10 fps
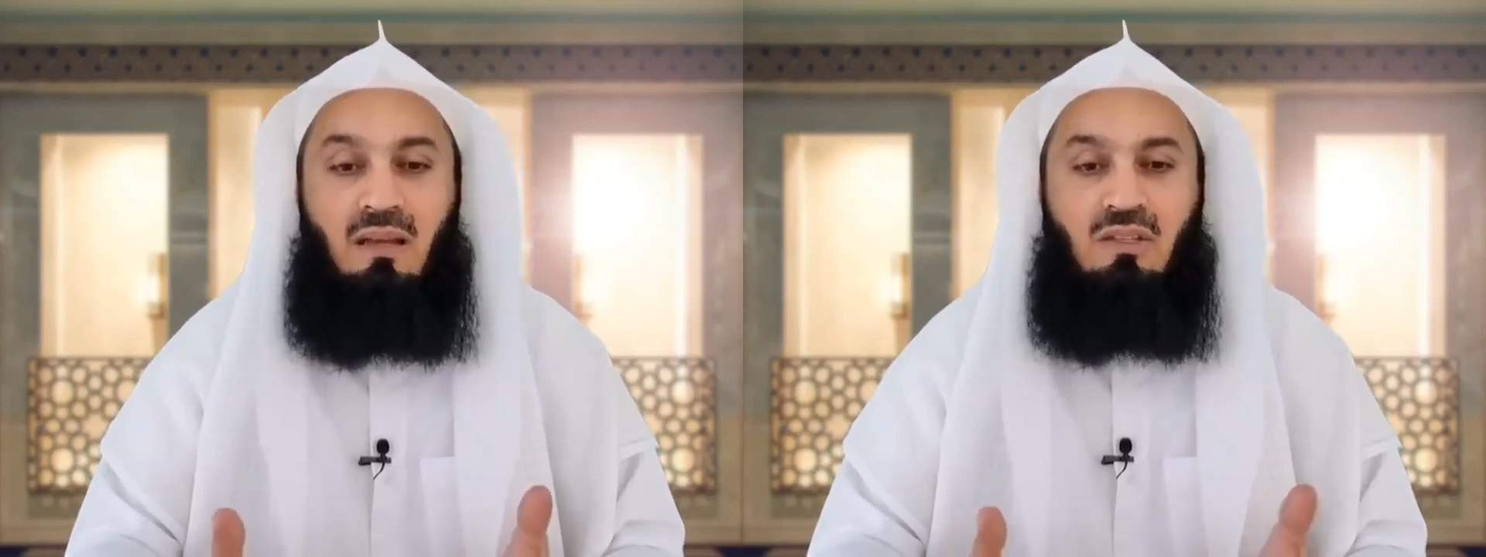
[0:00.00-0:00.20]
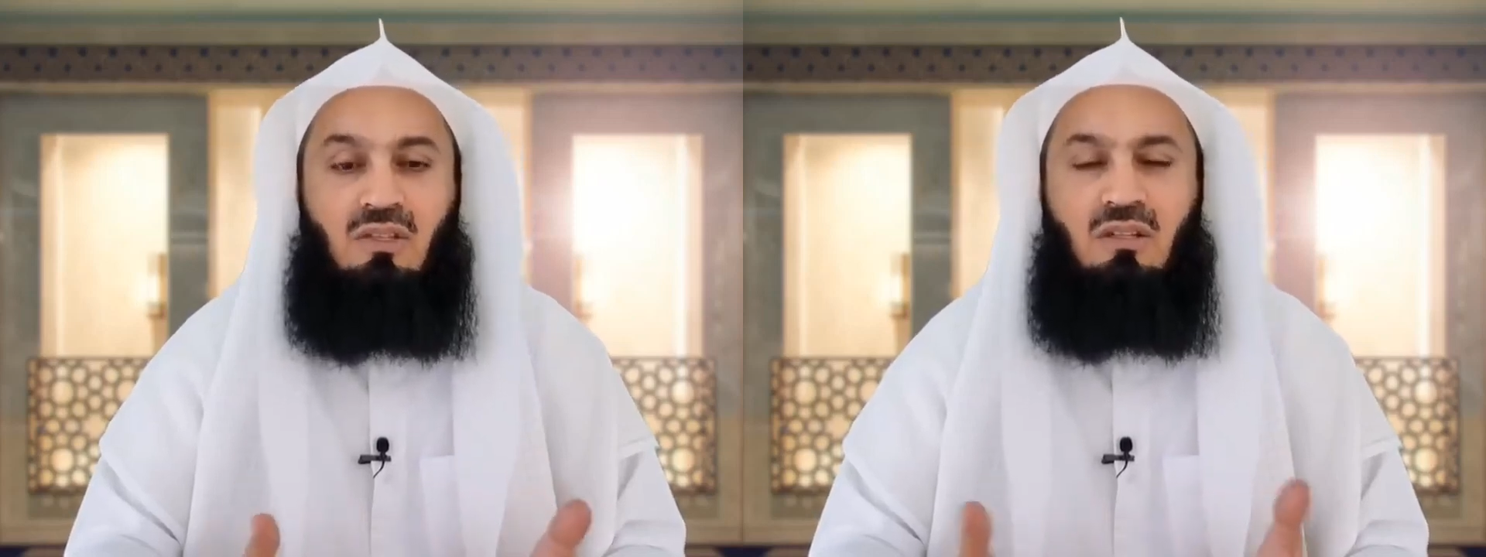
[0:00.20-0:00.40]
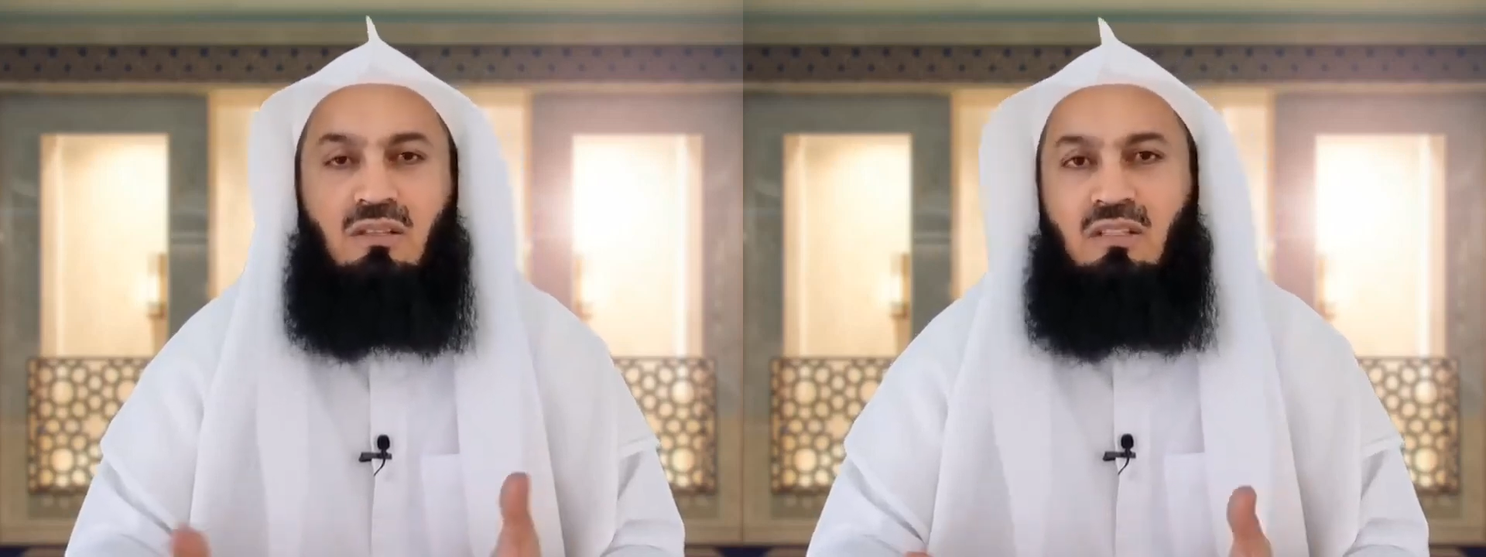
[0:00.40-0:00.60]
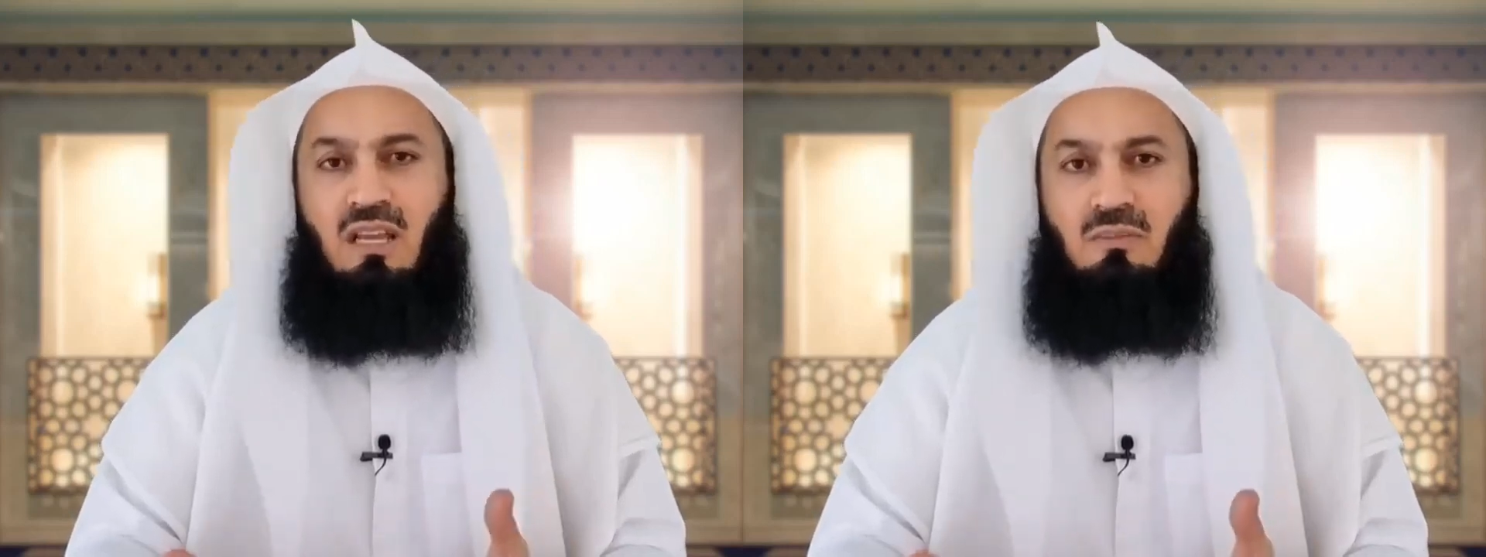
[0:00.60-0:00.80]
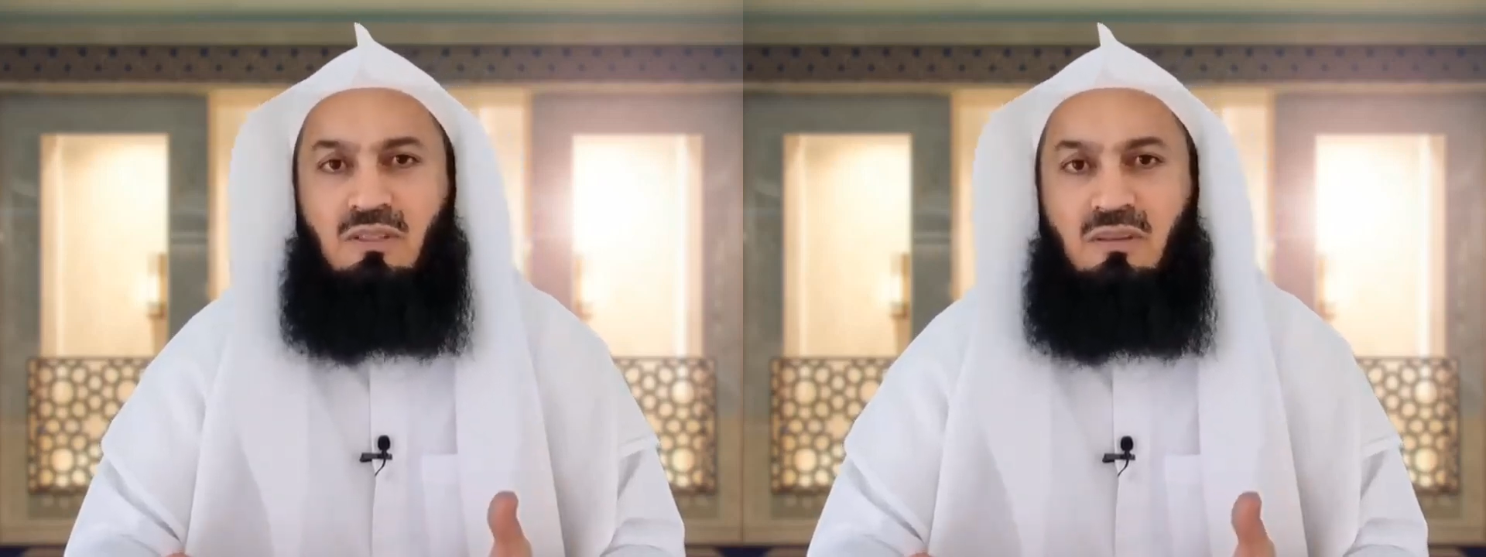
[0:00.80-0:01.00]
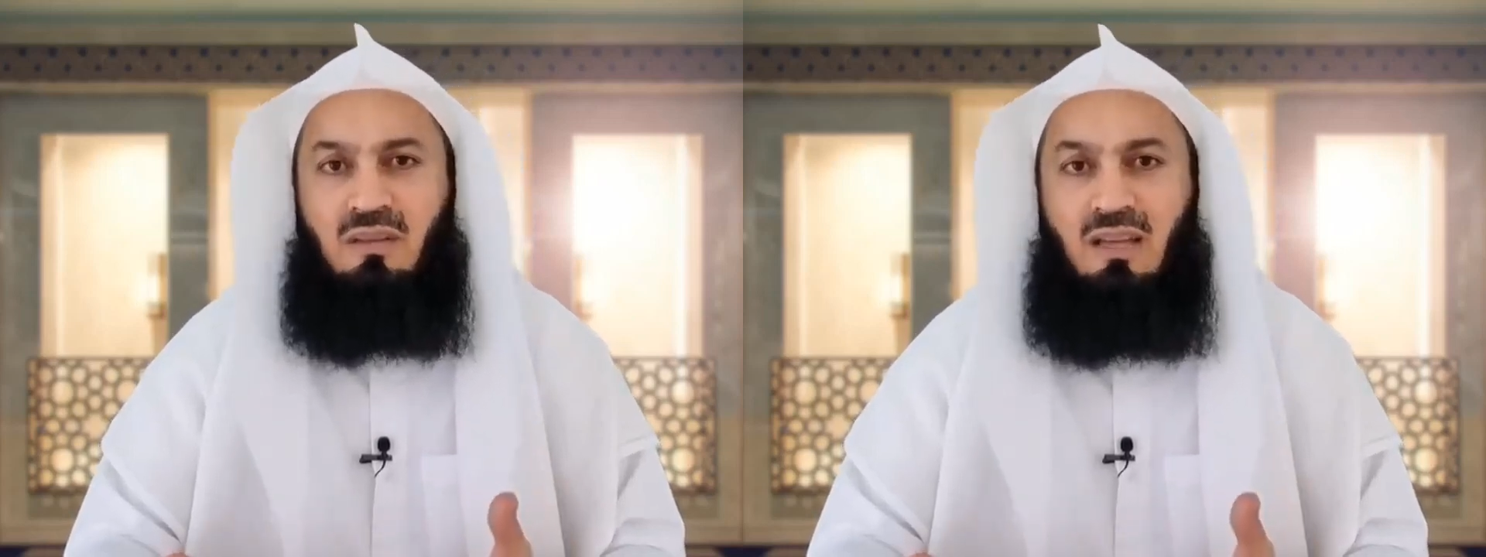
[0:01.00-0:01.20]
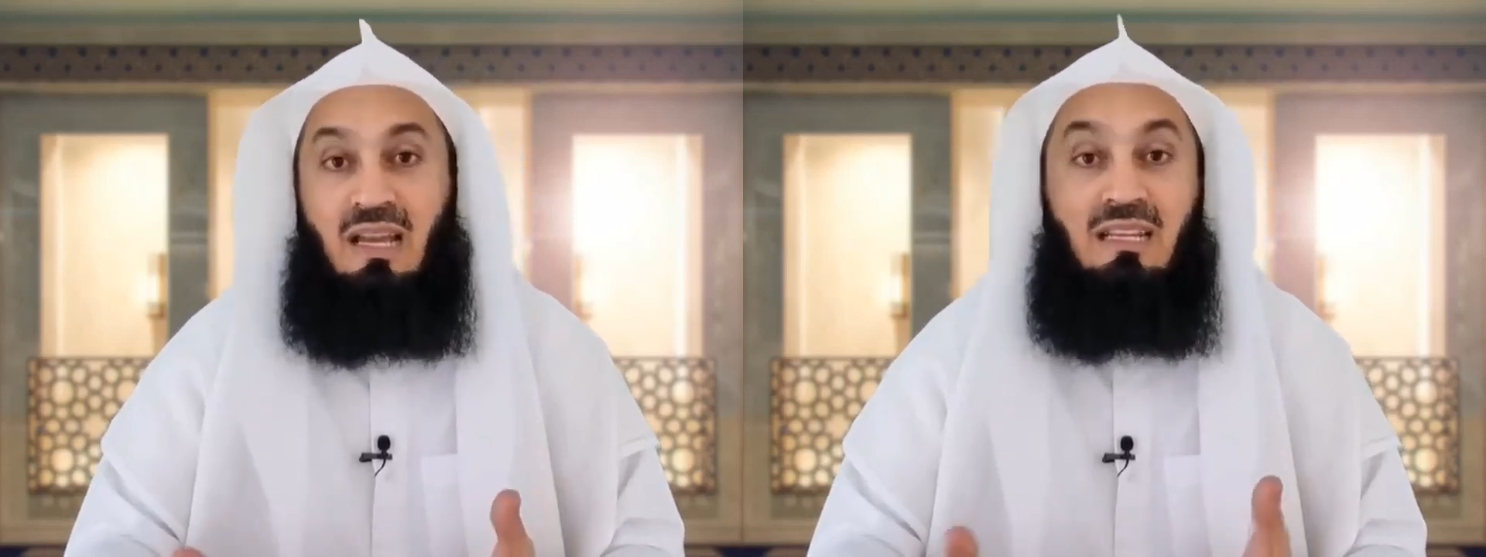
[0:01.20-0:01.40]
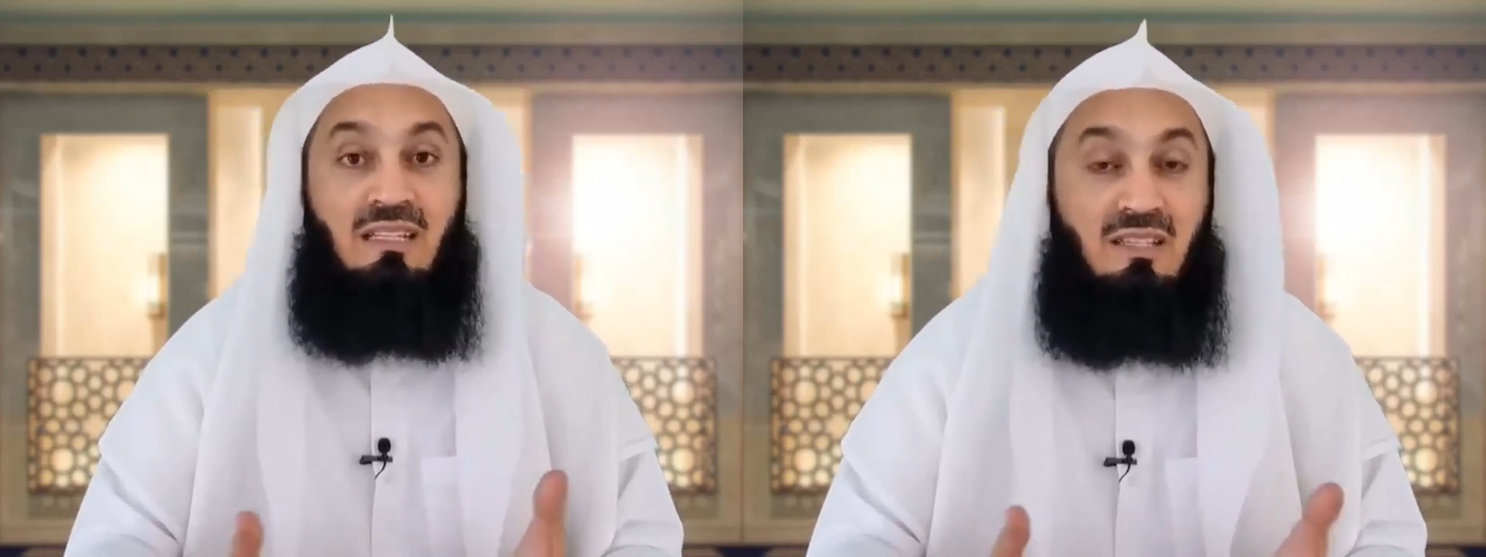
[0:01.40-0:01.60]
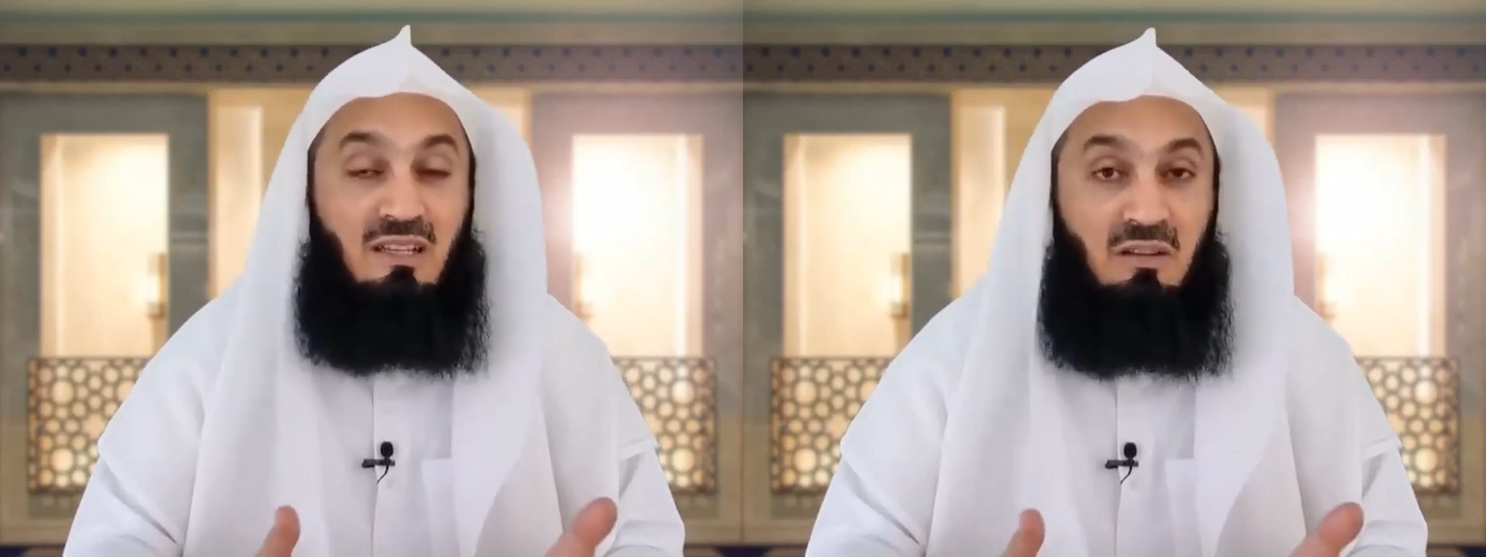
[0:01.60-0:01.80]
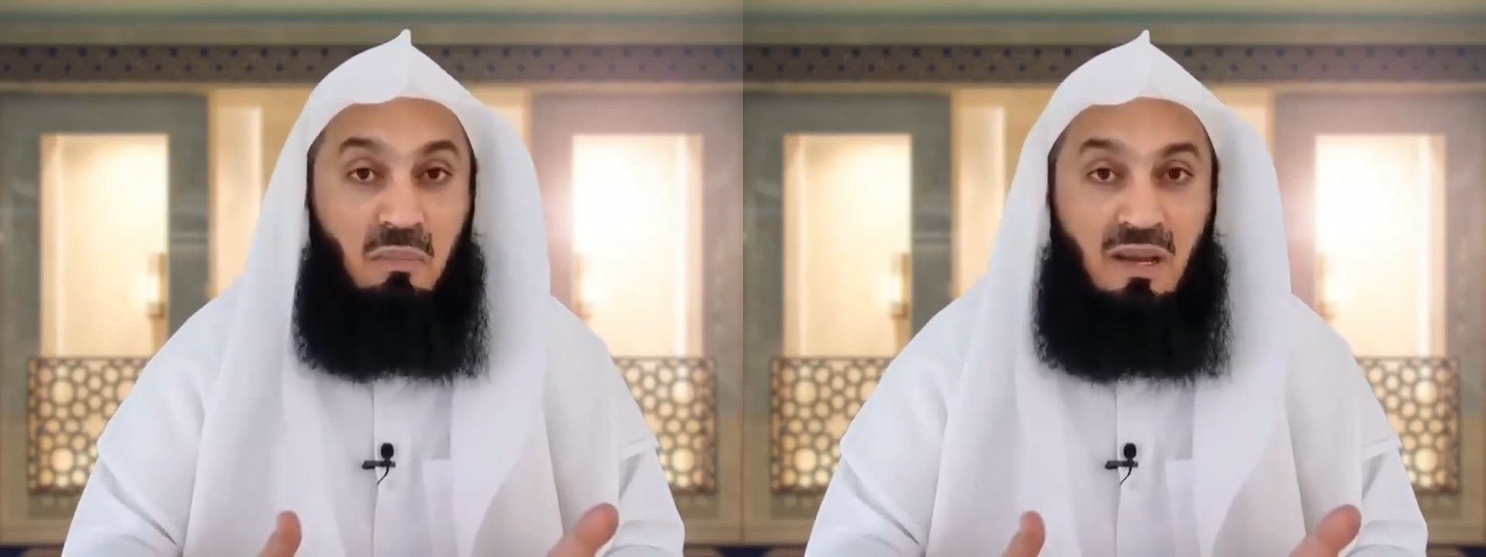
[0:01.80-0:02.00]
at certain times and in
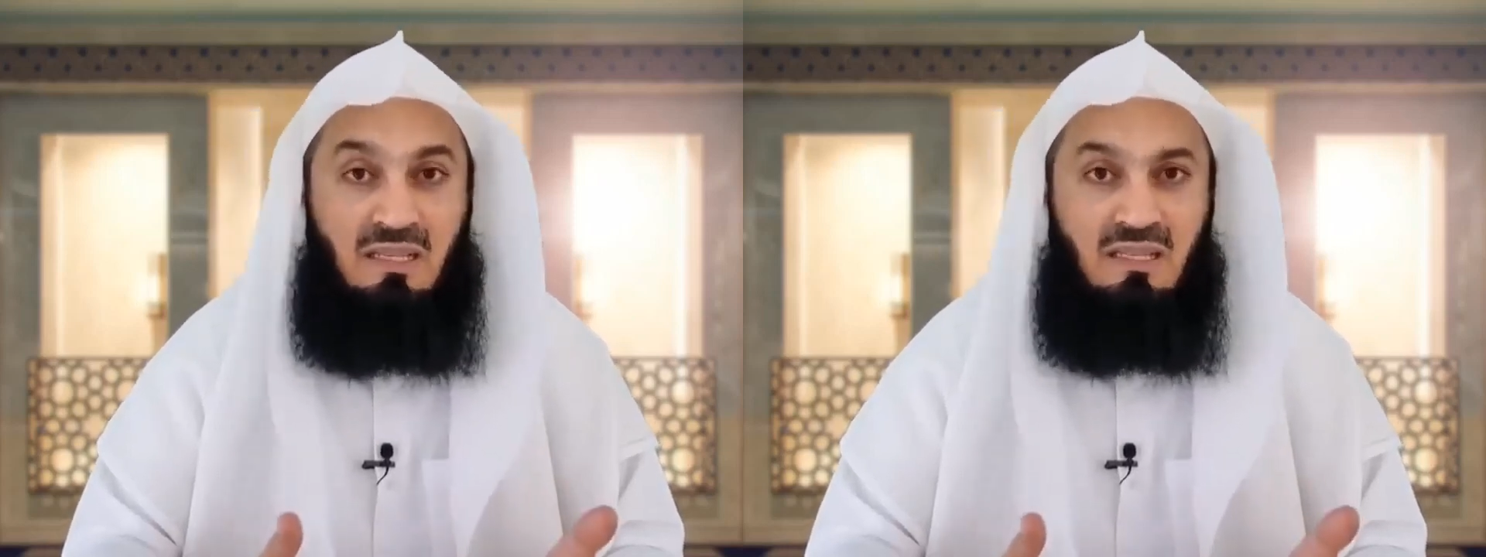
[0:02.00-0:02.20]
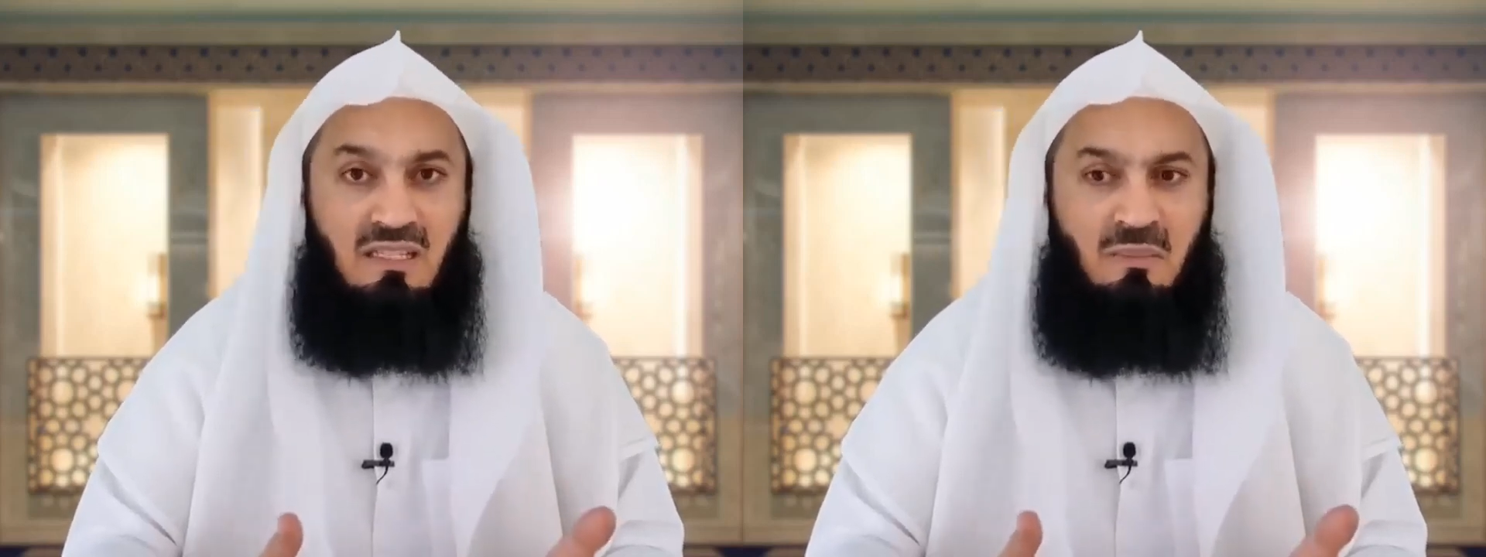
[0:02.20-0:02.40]
certain places.